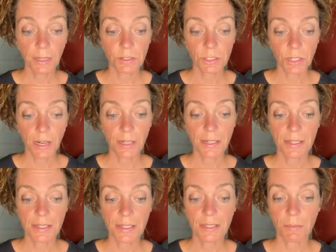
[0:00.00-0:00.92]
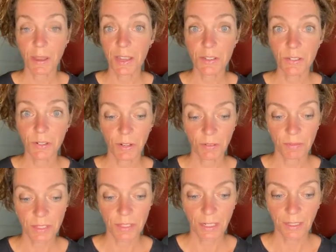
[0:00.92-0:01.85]
and China is the master of
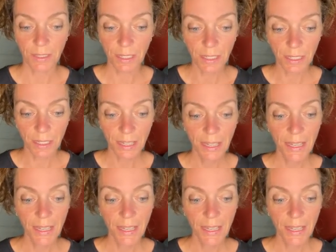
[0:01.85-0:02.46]
this technique.